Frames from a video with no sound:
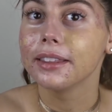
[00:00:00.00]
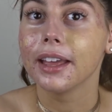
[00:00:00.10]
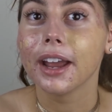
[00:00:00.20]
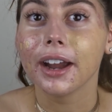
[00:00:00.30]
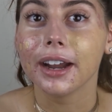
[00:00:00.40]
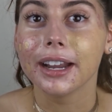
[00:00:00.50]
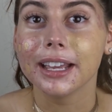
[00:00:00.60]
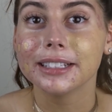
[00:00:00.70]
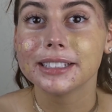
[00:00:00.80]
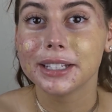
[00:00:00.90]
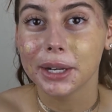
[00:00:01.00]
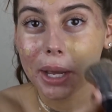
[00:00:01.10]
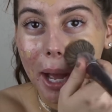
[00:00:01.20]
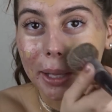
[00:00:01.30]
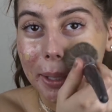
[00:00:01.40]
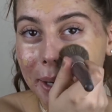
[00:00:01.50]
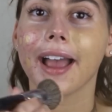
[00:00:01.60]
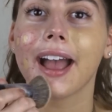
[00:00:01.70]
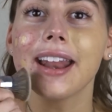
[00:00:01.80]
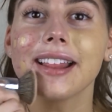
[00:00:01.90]
there, instant color.
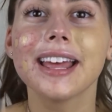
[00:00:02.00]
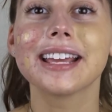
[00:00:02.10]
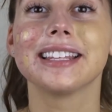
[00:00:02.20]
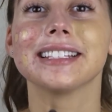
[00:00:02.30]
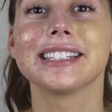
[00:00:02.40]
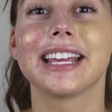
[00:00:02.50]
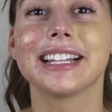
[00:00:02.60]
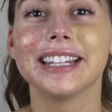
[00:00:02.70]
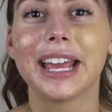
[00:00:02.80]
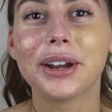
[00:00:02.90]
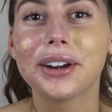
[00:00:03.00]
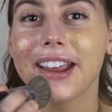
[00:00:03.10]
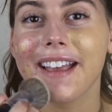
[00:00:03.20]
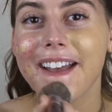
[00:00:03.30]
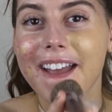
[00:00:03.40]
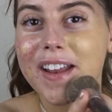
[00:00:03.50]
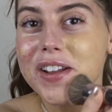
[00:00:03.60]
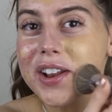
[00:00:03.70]
I kind of like this, like layering and